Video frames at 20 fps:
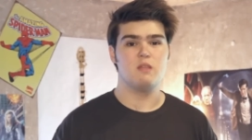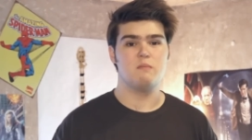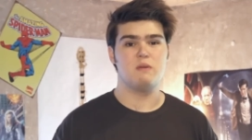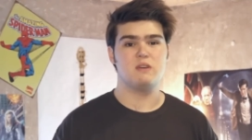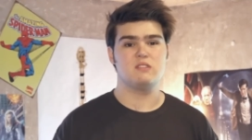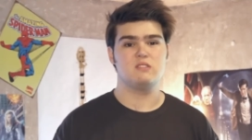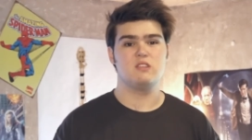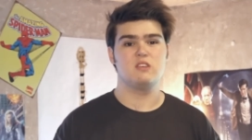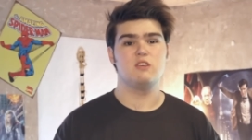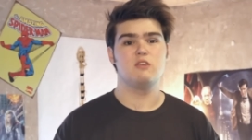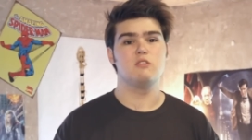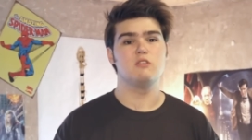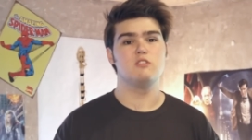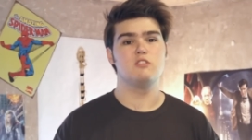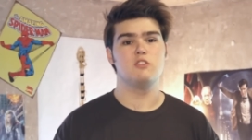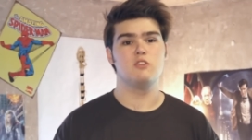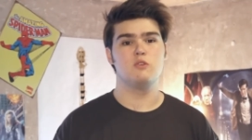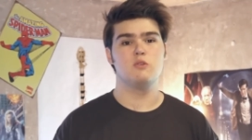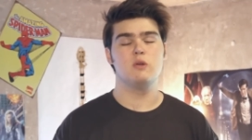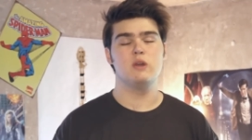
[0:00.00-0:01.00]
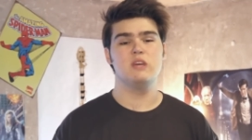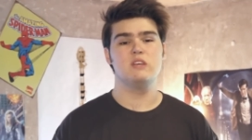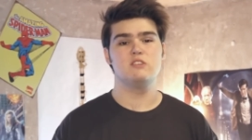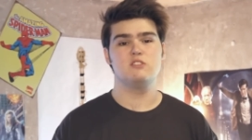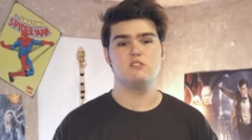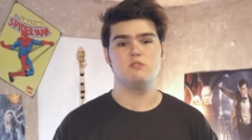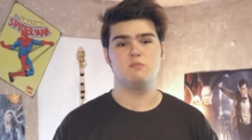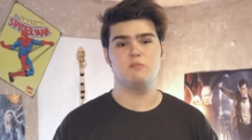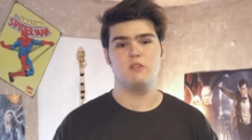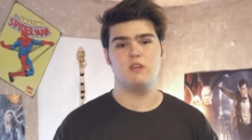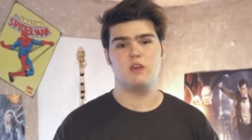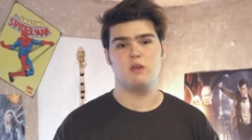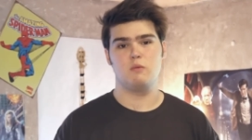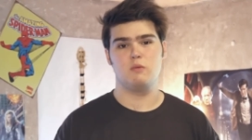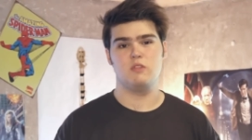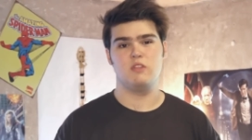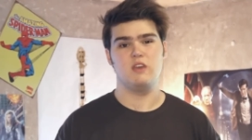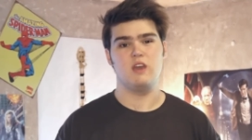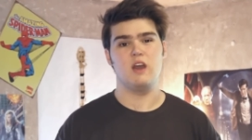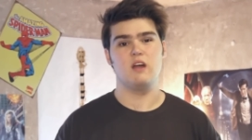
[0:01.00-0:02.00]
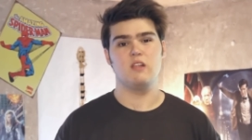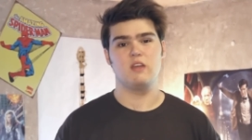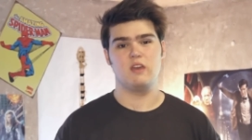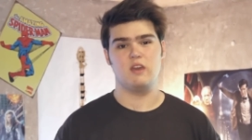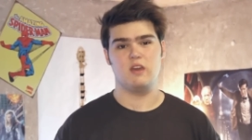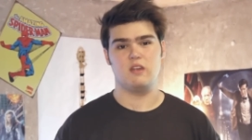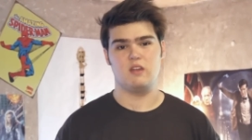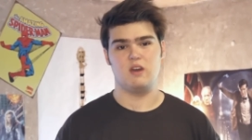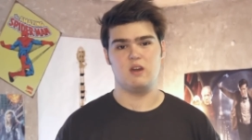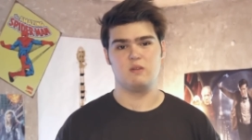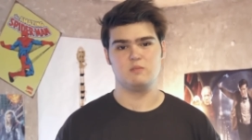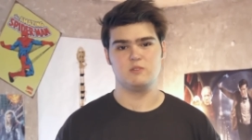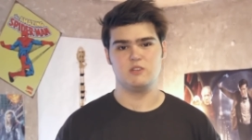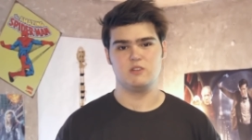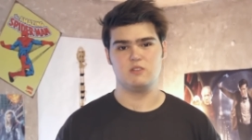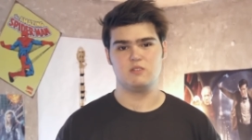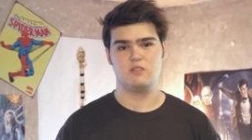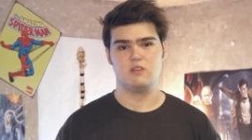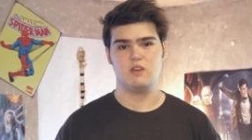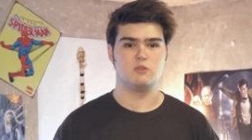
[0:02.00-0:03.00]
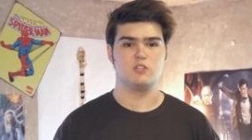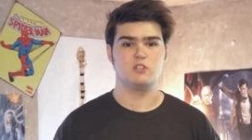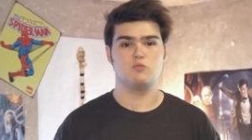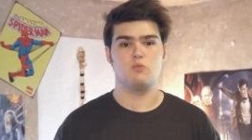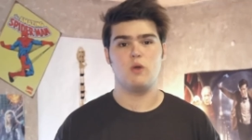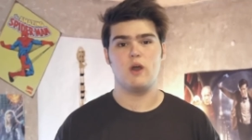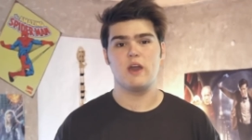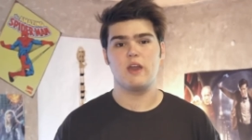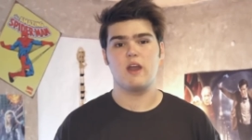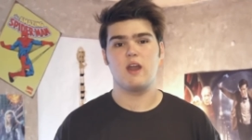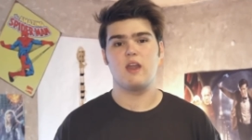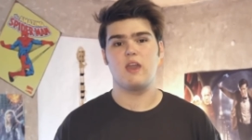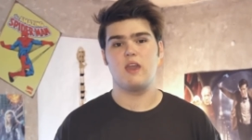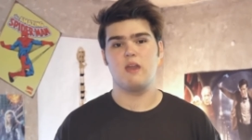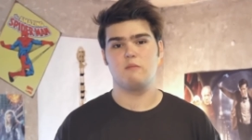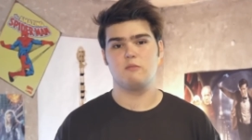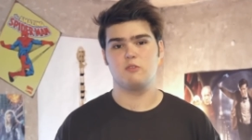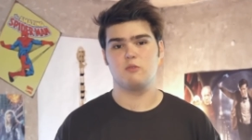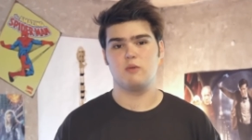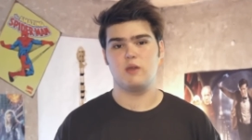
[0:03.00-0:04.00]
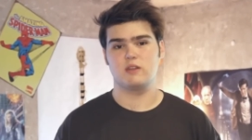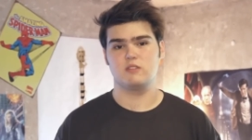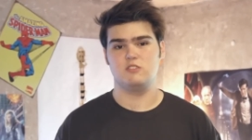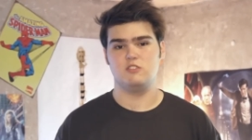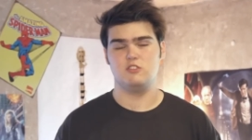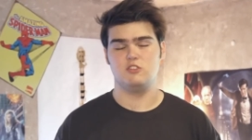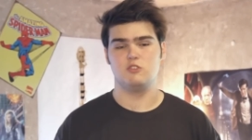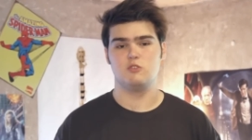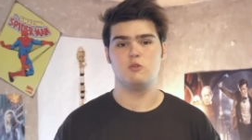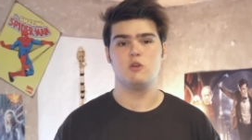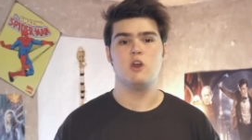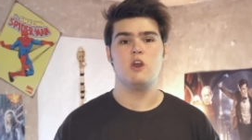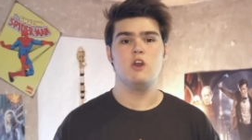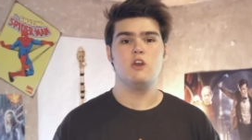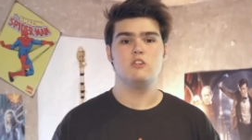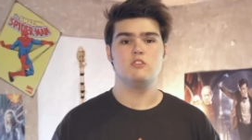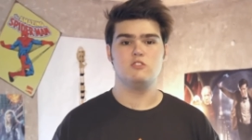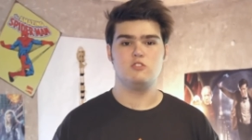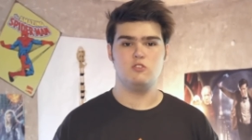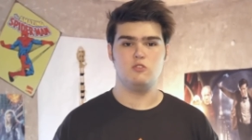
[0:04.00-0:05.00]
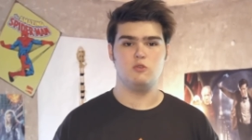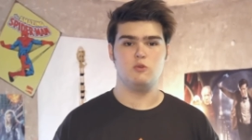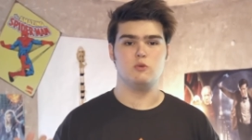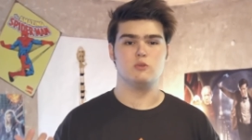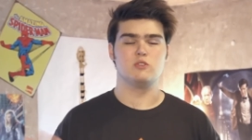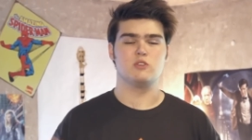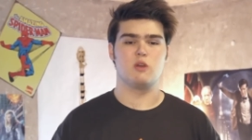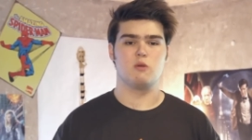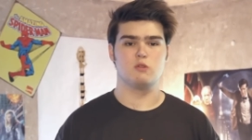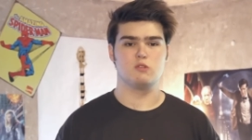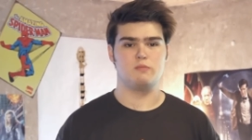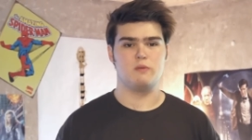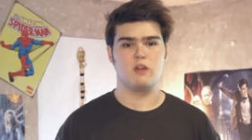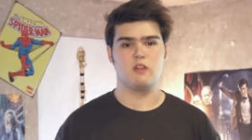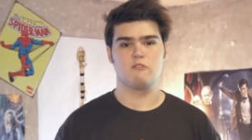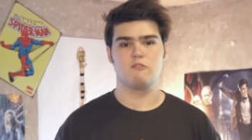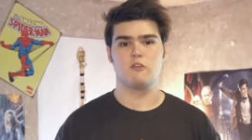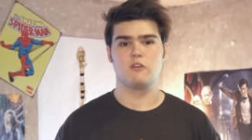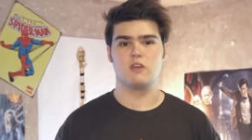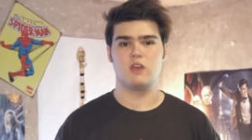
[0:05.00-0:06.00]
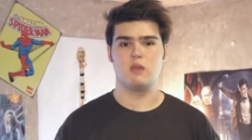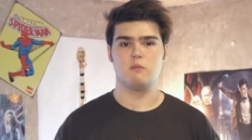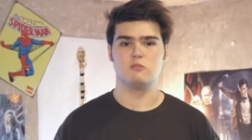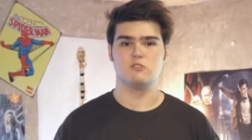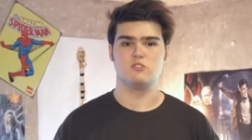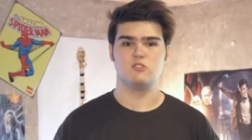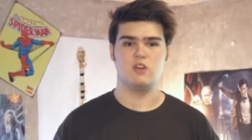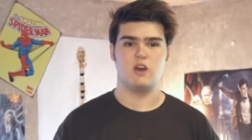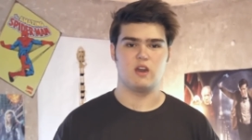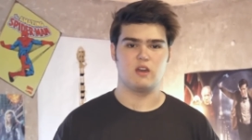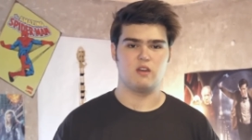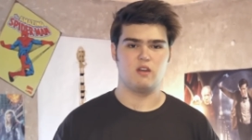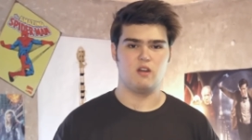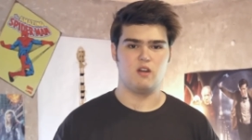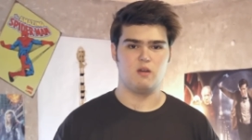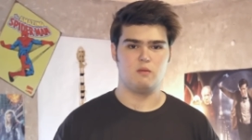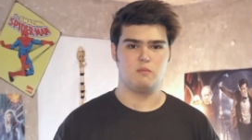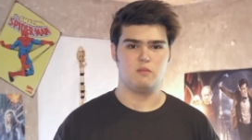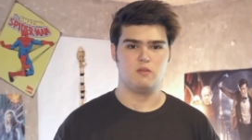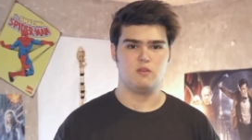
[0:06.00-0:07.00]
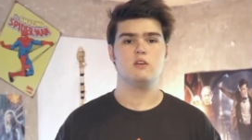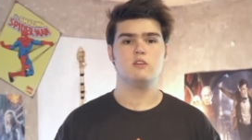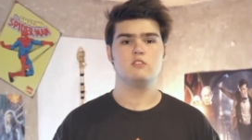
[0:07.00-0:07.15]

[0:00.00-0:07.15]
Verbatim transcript: the best thing you can do is to play with the LAN option, which is why I am directing you to StarWarsBattlefrontGamers.com.